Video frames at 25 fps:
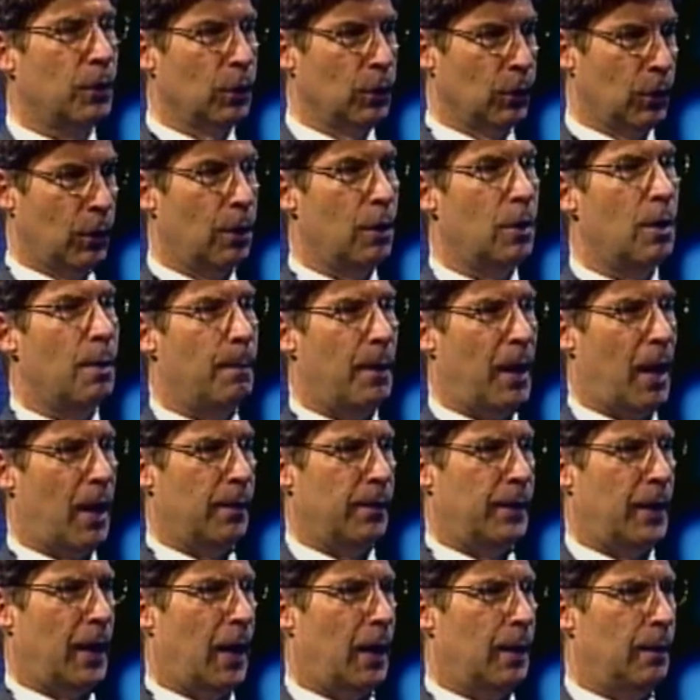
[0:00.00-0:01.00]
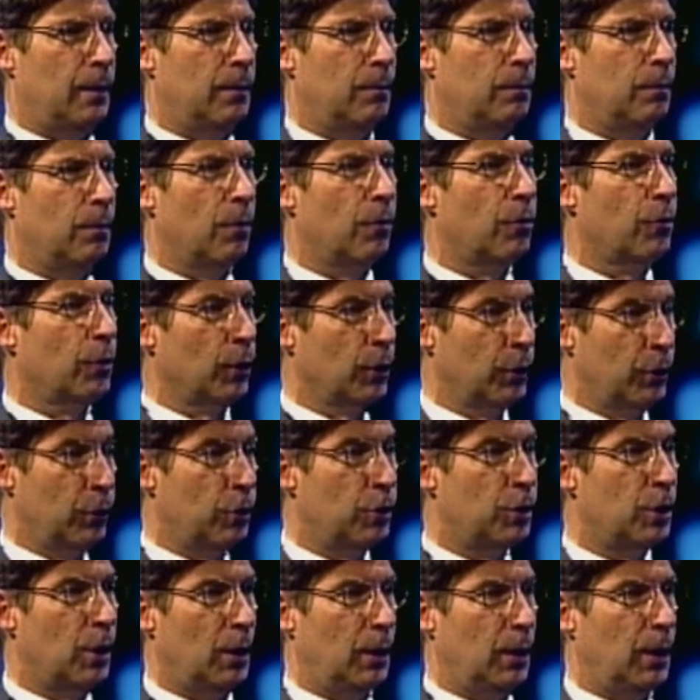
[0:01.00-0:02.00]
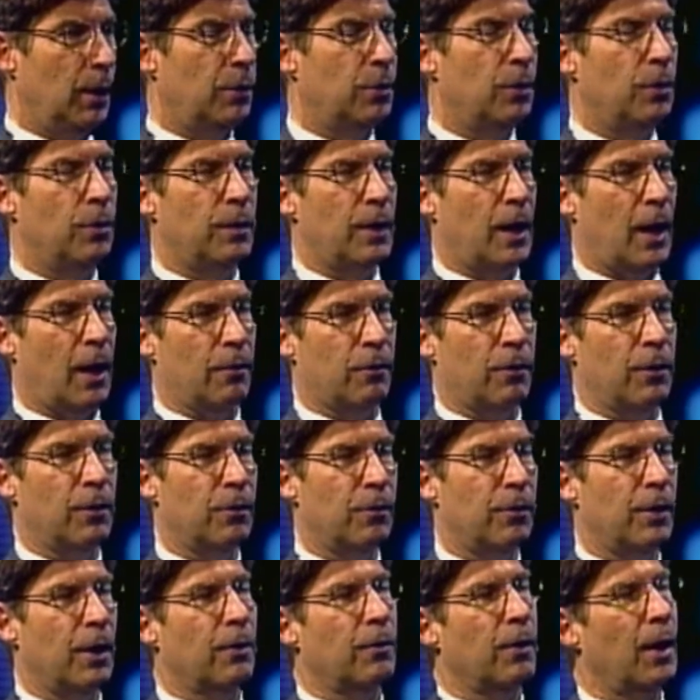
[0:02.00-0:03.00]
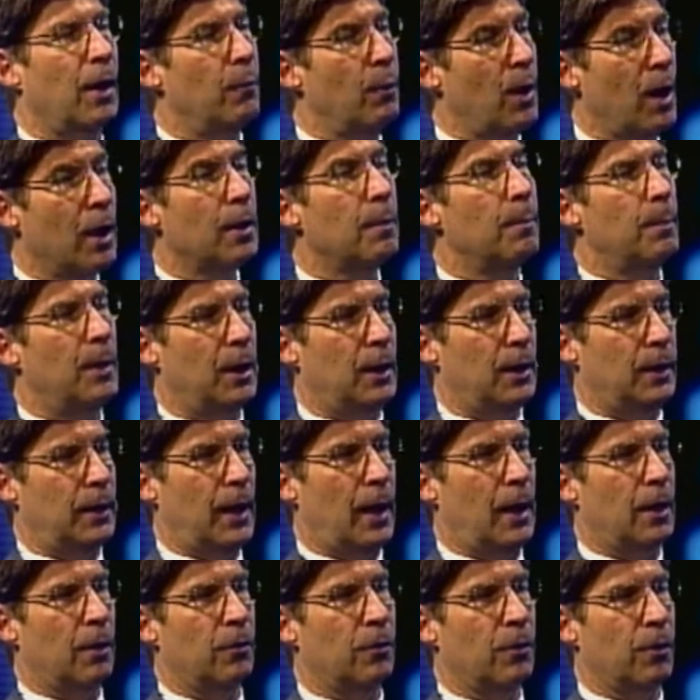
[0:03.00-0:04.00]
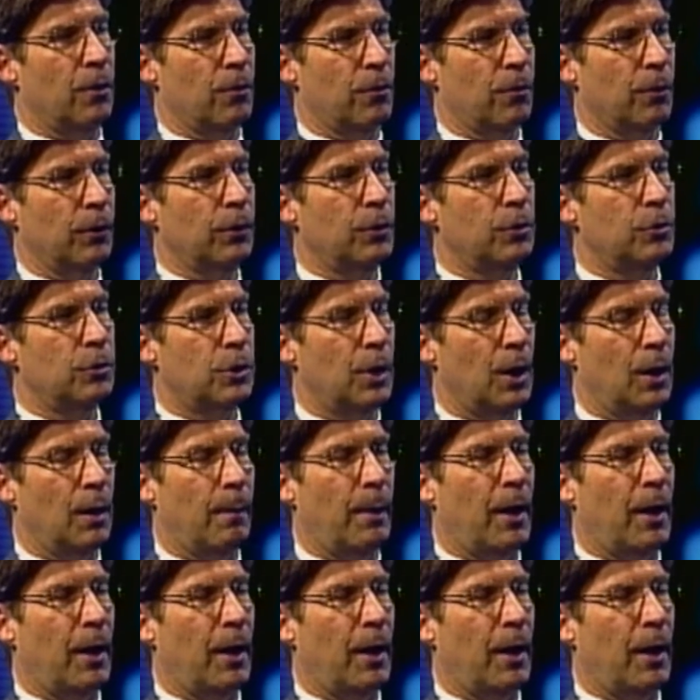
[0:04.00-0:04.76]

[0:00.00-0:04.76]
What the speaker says: learned about that solution in 2006, I recommended that as a solution.